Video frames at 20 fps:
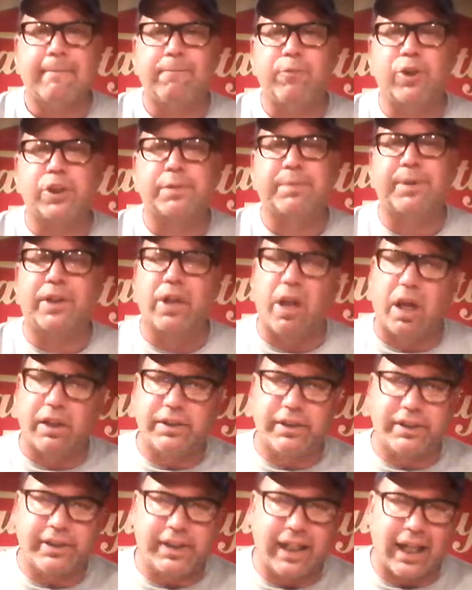just
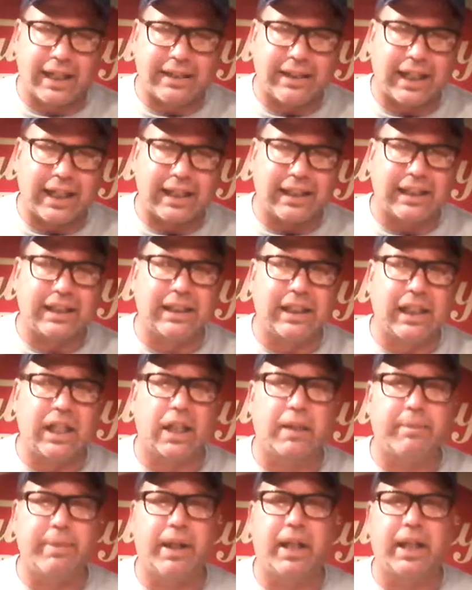because it's got that
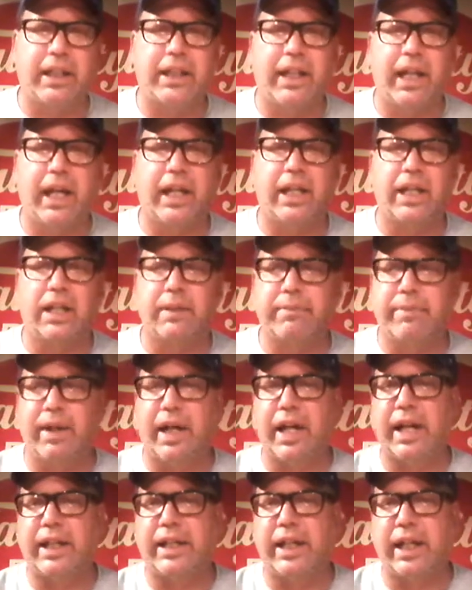little bit of kick in the
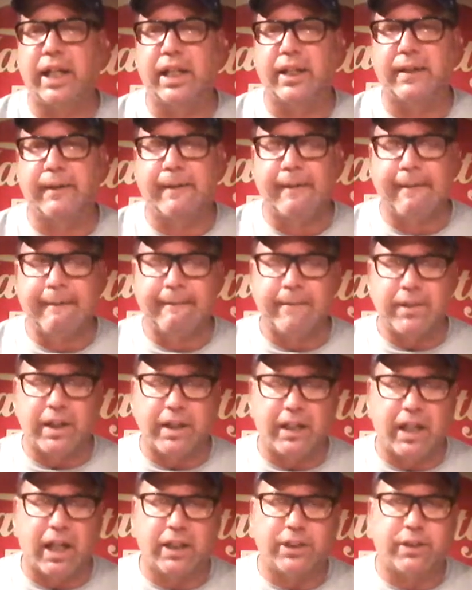back end
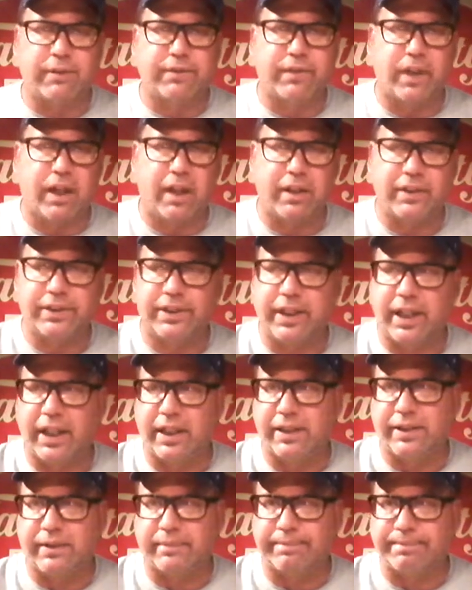that Not Your Father's
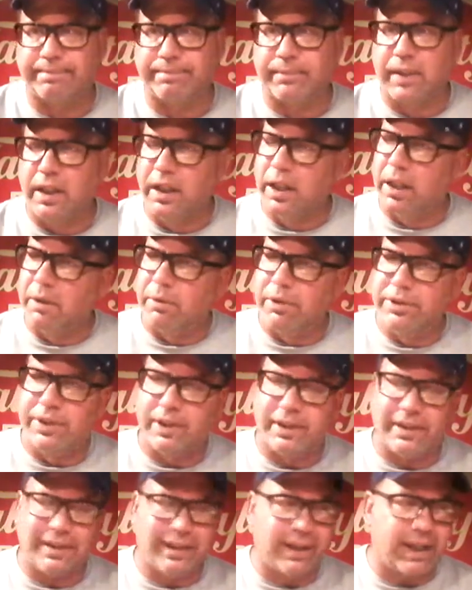has. Which
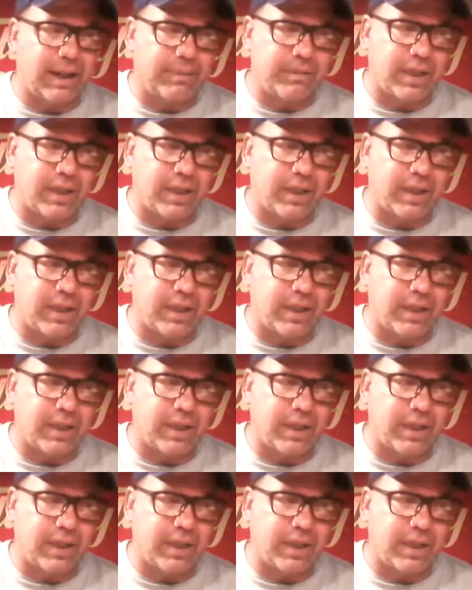is, I'm